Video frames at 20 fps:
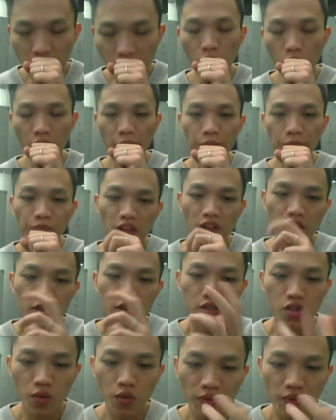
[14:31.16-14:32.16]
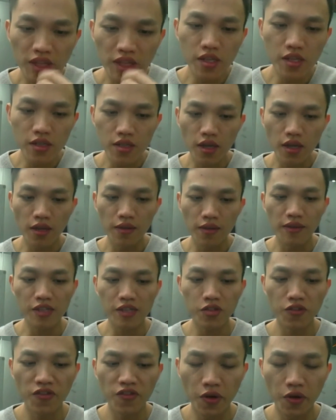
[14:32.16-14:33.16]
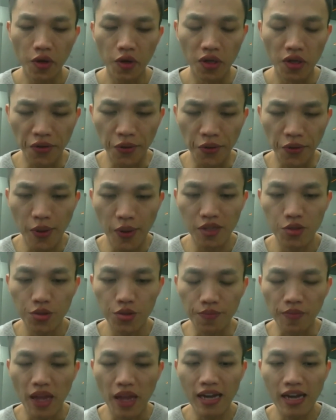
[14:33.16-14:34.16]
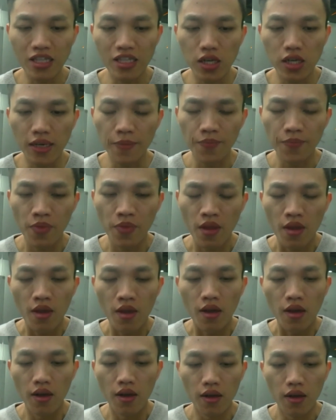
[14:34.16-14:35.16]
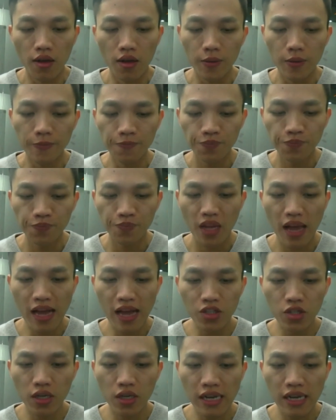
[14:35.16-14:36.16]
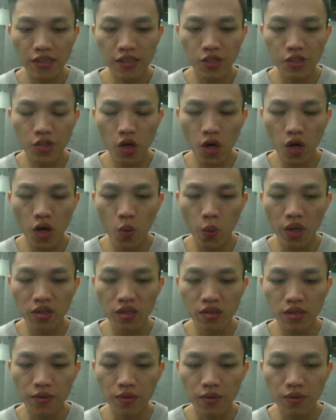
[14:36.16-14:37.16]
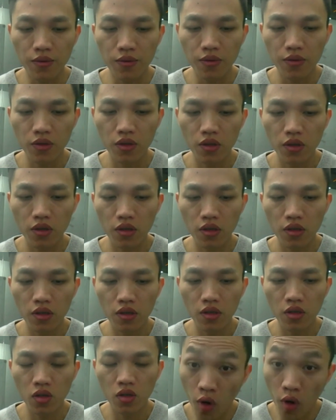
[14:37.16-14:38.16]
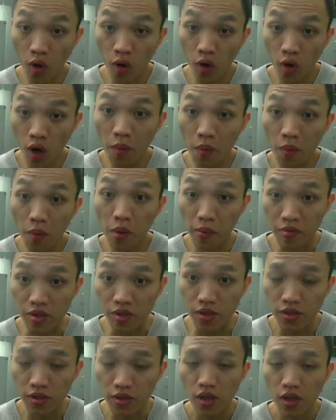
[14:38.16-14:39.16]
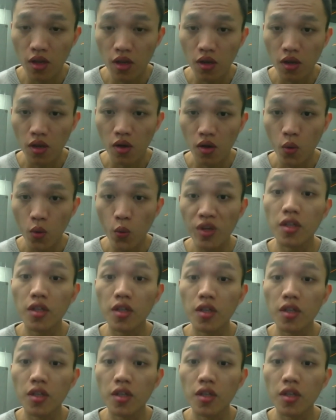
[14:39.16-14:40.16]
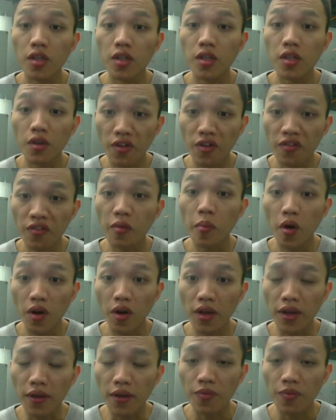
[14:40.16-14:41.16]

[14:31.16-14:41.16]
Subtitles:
Okay, so this is another very good question. Actually, let's start with the core problems with the OTC derivative market.